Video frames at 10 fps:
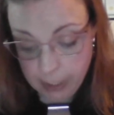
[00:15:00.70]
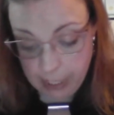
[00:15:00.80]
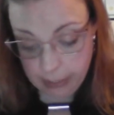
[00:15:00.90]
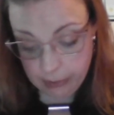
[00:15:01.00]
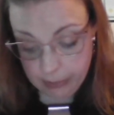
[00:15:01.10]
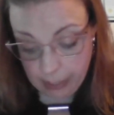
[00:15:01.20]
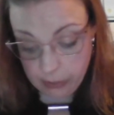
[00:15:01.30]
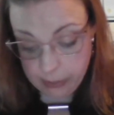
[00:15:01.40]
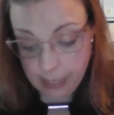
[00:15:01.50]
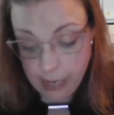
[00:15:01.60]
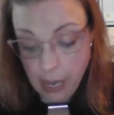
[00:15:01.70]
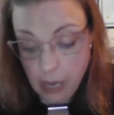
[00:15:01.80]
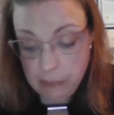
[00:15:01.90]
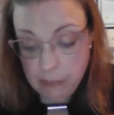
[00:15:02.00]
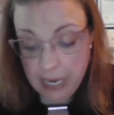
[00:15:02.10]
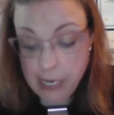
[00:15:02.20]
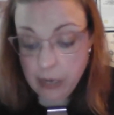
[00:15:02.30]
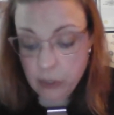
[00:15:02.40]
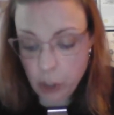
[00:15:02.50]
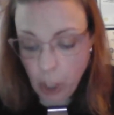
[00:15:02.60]
the incense and made
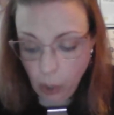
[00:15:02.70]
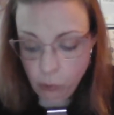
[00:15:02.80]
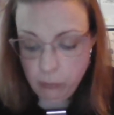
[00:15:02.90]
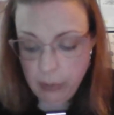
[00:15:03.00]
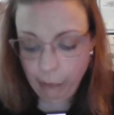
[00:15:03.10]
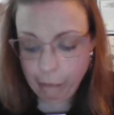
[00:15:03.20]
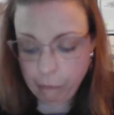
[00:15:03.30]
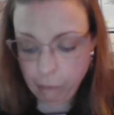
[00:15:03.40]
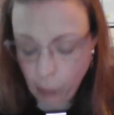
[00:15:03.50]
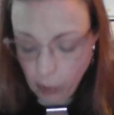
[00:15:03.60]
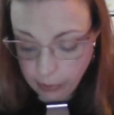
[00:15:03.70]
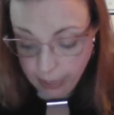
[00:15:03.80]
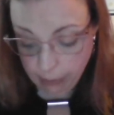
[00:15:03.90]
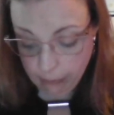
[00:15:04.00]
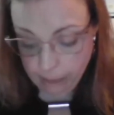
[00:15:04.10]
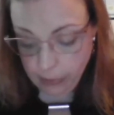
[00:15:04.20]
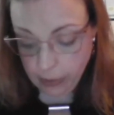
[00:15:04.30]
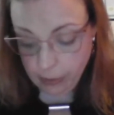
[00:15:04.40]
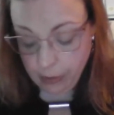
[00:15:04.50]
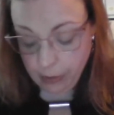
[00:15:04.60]
atonement for them.
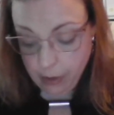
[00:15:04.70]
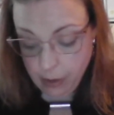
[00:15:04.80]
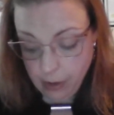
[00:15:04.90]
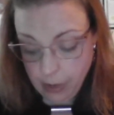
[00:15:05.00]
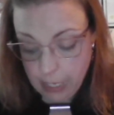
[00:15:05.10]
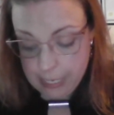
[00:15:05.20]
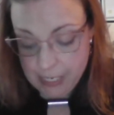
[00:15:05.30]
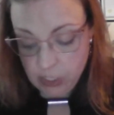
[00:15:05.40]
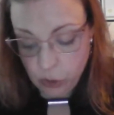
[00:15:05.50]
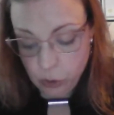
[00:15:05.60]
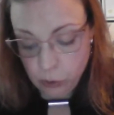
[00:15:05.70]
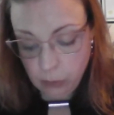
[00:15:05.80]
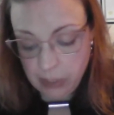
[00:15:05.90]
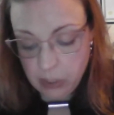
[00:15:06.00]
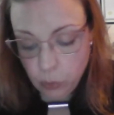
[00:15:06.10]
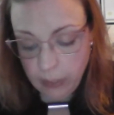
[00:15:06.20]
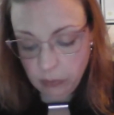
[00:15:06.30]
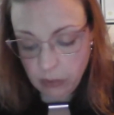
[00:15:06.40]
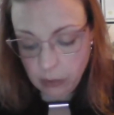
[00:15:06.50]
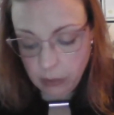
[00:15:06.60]
He stood
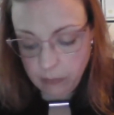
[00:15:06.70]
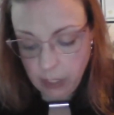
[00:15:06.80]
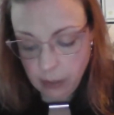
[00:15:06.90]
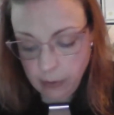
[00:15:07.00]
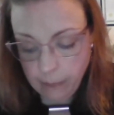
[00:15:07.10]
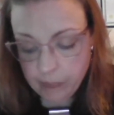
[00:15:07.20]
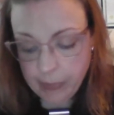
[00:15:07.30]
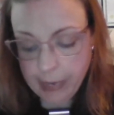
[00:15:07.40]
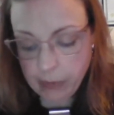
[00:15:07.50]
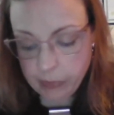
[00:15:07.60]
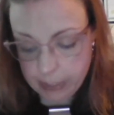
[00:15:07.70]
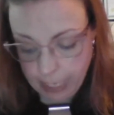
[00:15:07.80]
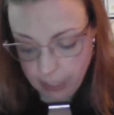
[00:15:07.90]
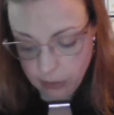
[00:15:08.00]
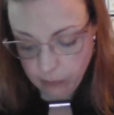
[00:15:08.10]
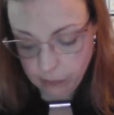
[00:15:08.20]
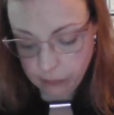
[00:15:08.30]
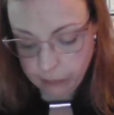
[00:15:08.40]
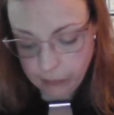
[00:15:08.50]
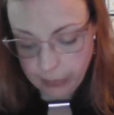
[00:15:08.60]
between the living and the dead,
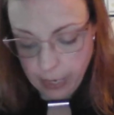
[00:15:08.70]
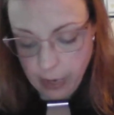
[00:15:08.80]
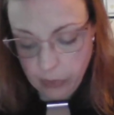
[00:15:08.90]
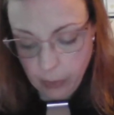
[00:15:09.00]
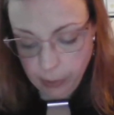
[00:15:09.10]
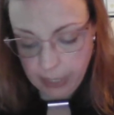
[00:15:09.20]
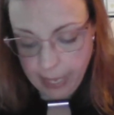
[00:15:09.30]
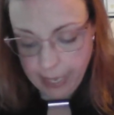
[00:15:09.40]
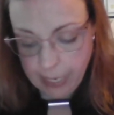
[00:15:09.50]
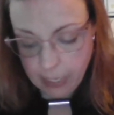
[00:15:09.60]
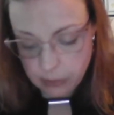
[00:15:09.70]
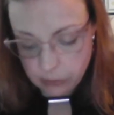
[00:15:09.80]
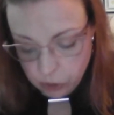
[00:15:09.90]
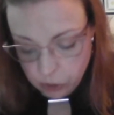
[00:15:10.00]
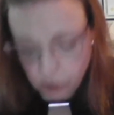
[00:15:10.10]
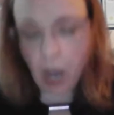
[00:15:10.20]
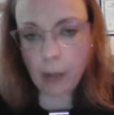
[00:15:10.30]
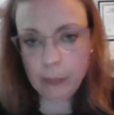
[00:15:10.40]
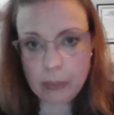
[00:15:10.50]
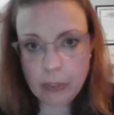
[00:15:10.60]
and the plague
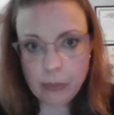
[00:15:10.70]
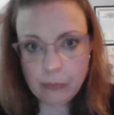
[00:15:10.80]
stopped.